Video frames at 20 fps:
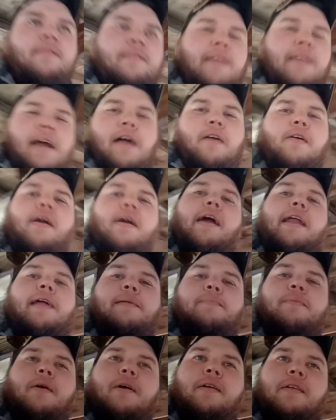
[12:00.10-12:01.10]

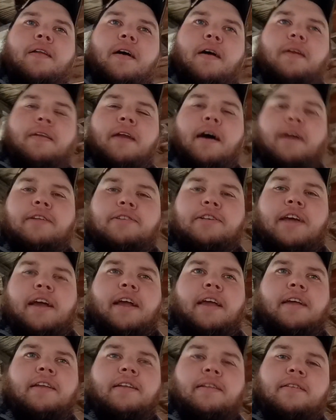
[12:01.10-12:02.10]
downgrading him on not
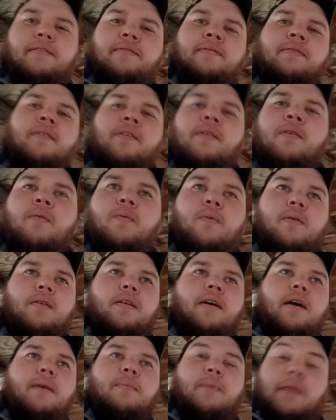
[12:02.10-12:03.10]
checking and
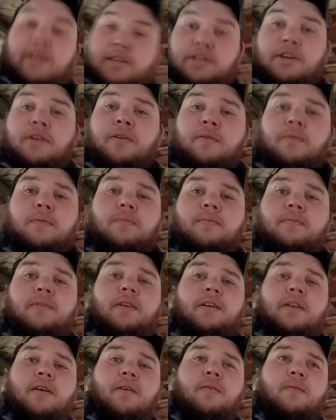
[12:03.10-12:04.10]
whatnot, but he's new,
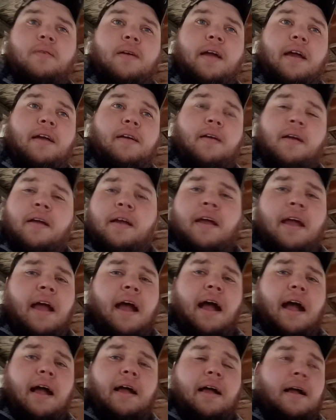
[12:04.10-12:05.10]
you know.
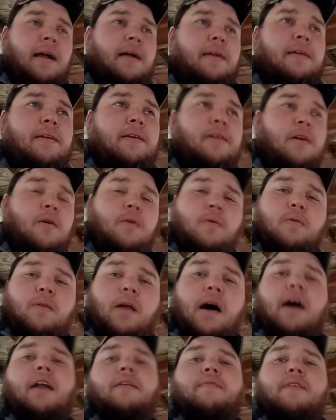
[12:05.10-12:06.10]
You know, a
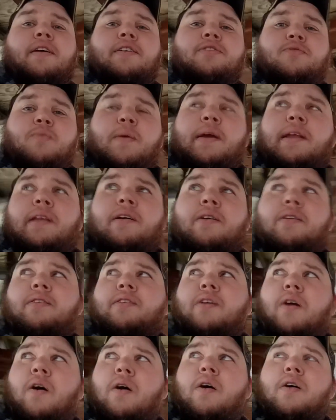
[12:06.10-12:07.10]
lot of us, we learned
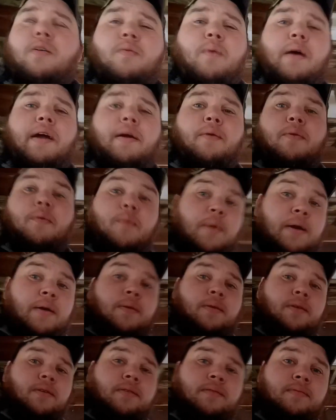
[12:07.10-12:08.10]
the hard way when we
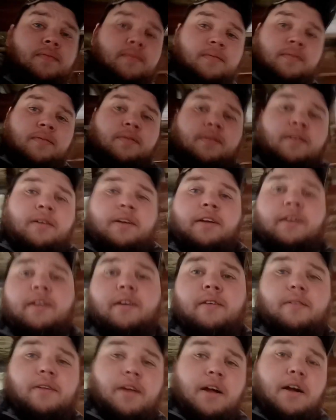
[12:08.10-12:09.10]
were, you
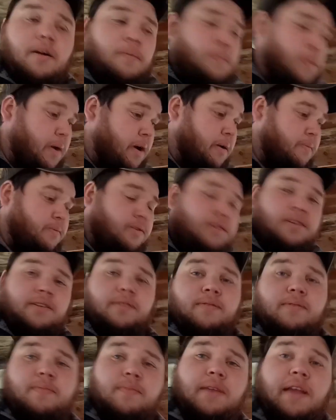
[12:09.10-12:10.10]
know, young pups,
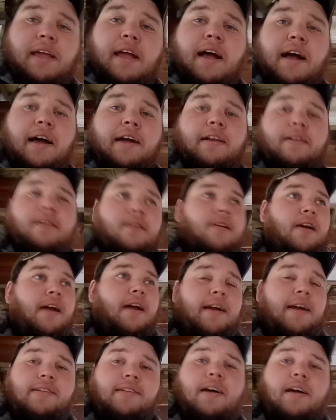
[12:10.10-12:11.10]
knee high to the
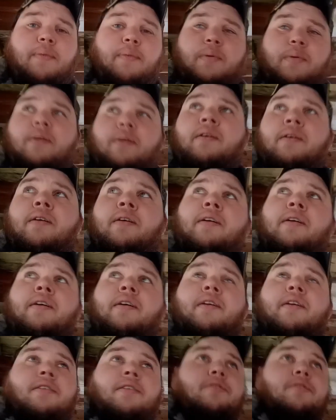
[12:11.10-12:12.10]
grasshopper.
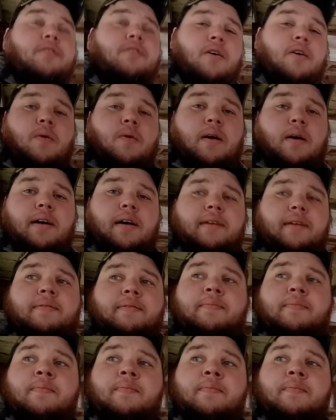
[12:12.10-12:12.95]
So